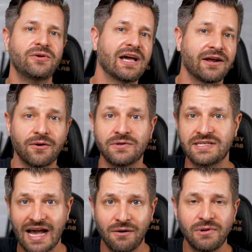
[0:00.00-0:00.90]
You got to go
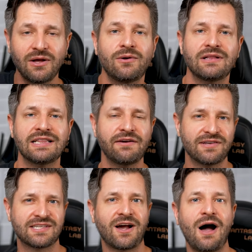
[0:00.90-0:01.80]
down below, leave
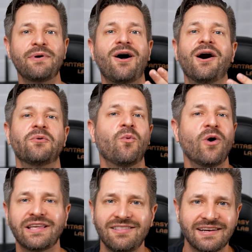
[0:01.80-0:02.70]
us a comment on
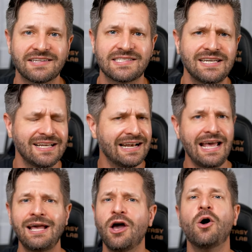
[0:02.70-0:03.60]
what you'd like to see, and
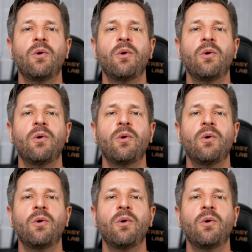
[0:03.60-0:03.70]
hey,